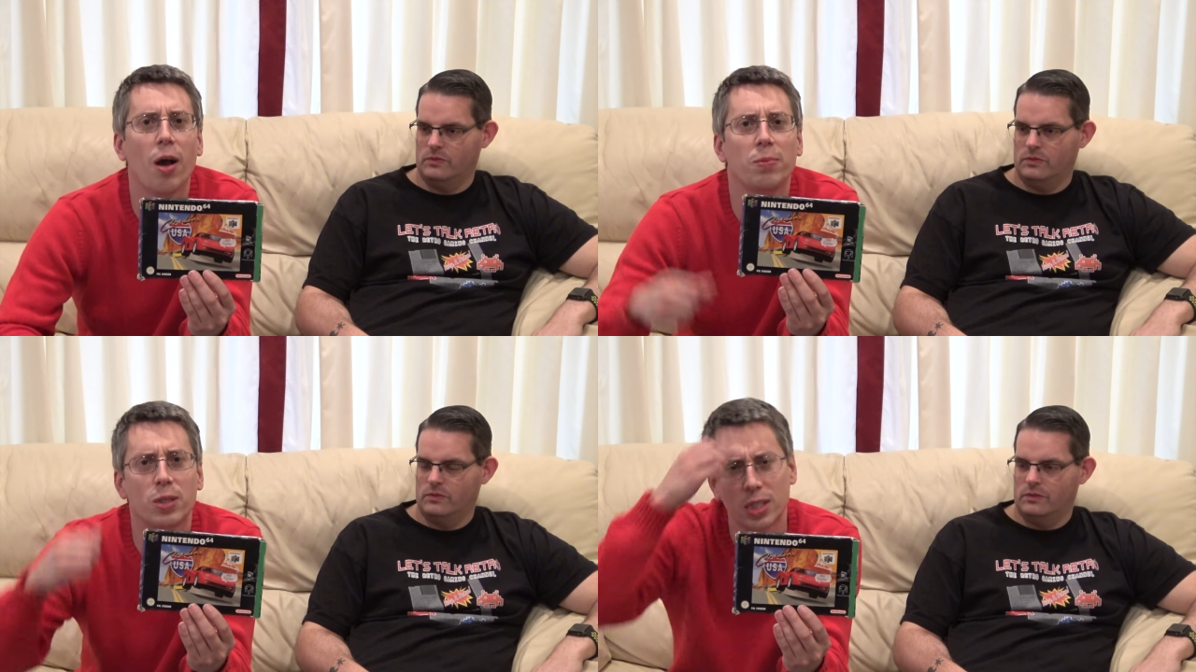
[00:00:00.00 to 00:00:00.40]

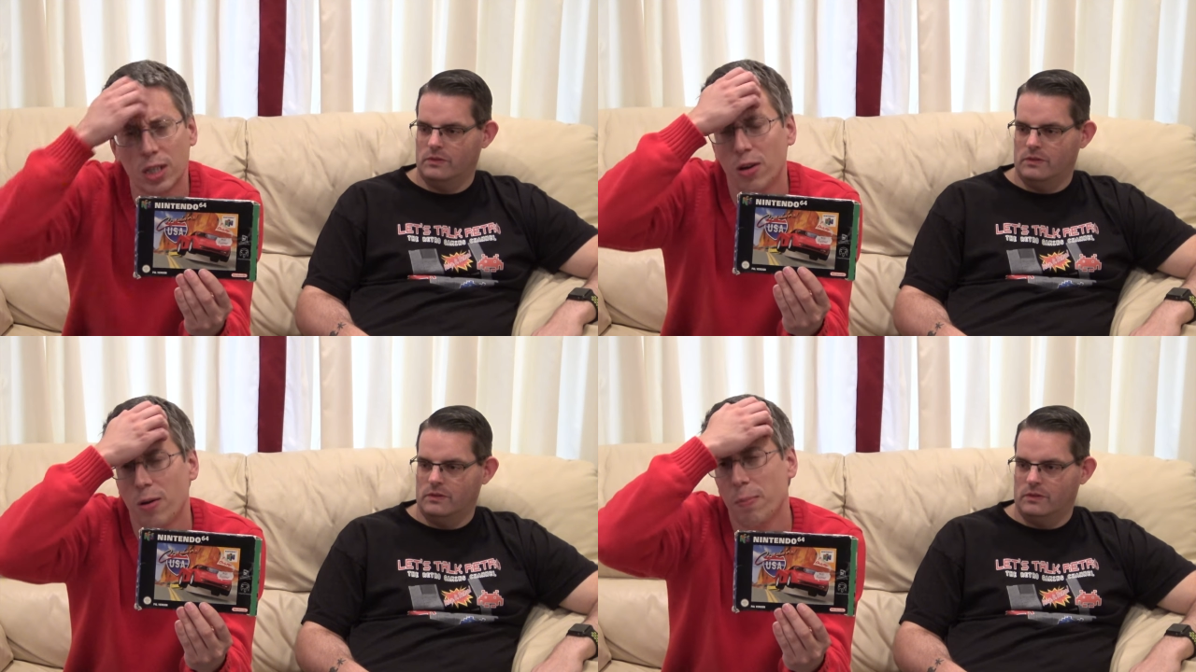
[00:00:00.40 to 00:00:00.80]
Speaker 1: I'm
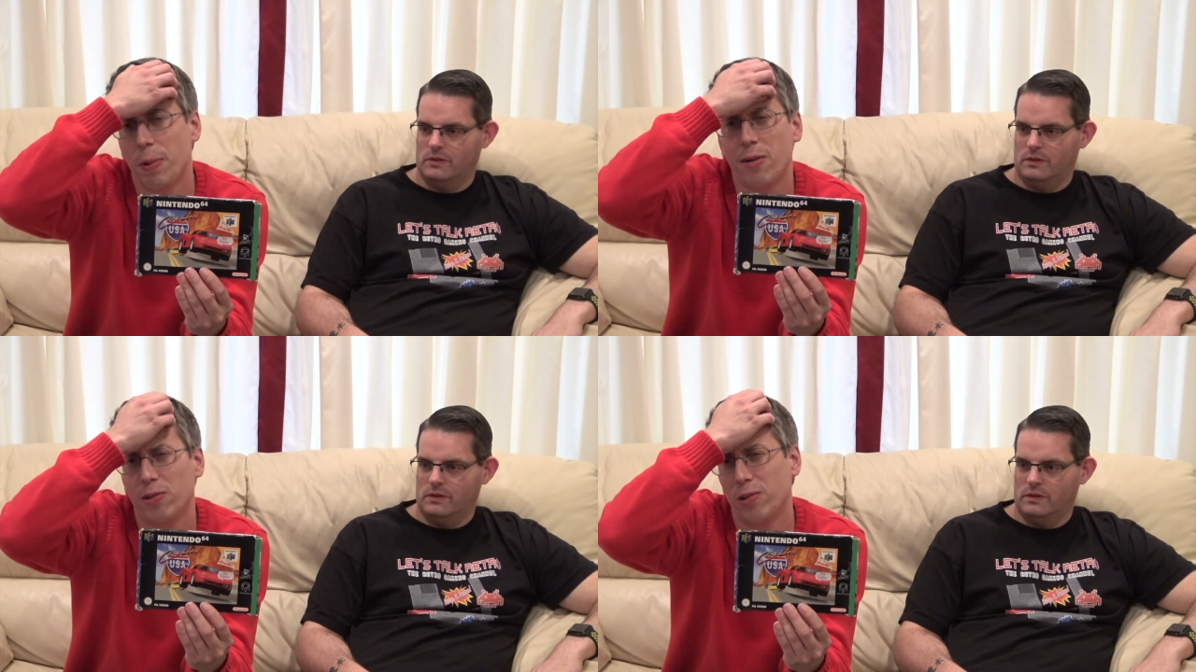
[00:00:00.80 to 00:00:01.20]
just, you know, how
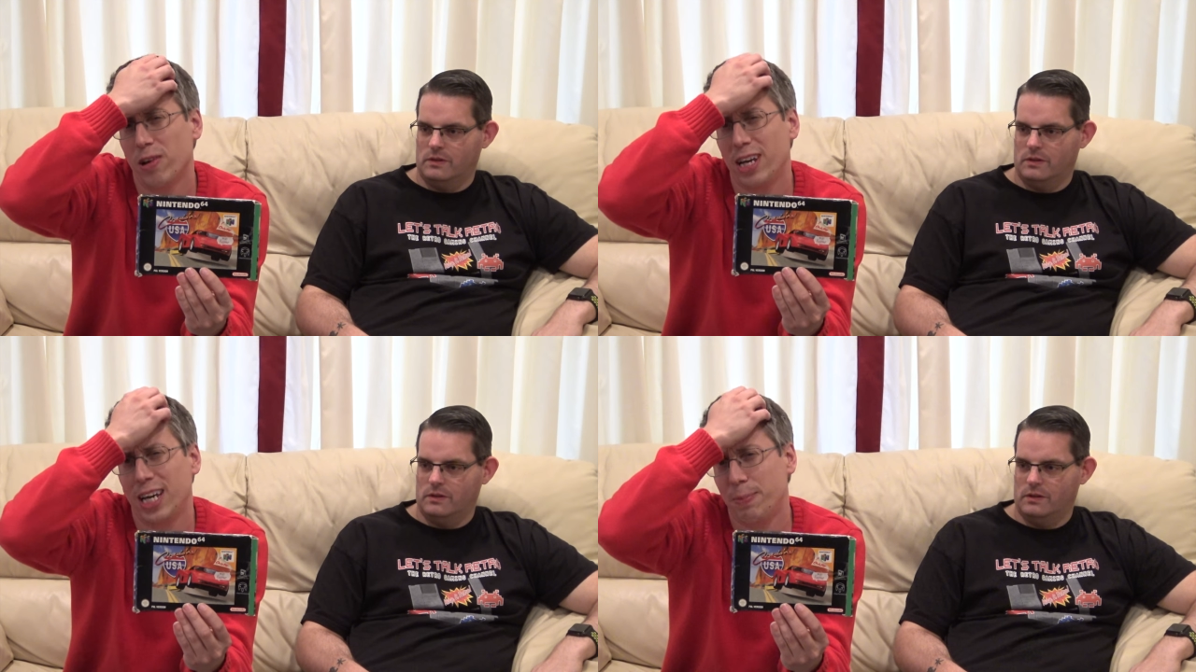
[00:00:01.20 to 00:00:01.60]

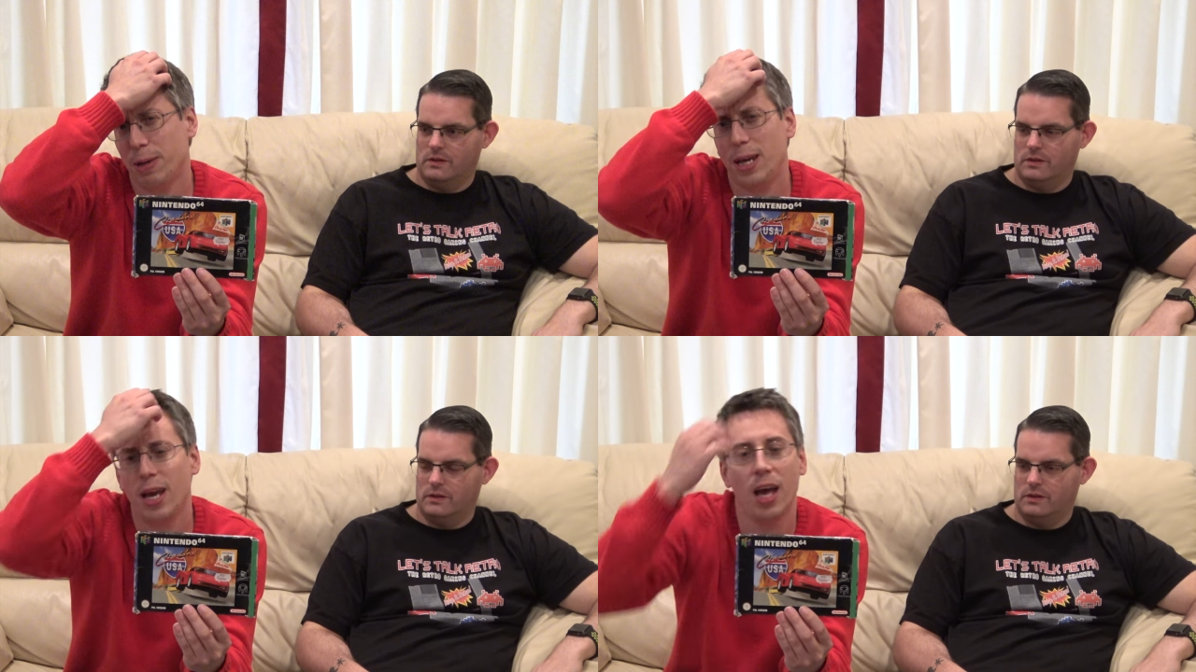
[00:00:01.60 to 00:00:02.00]
paranoid I can
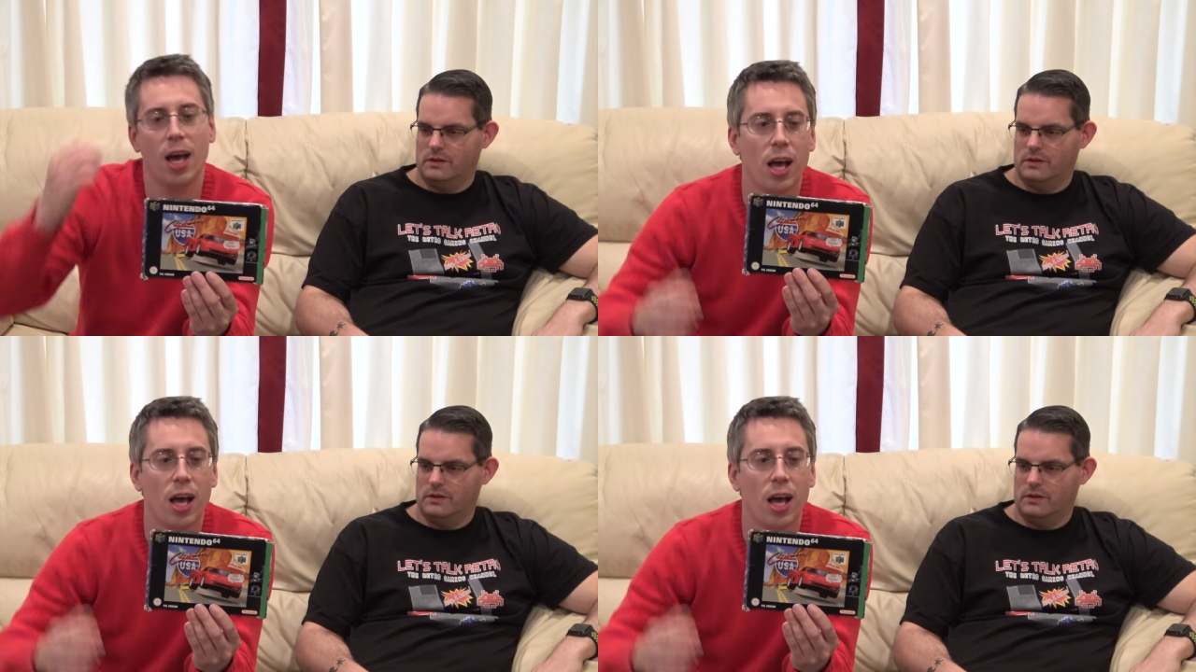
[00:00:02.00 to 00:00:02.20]
be.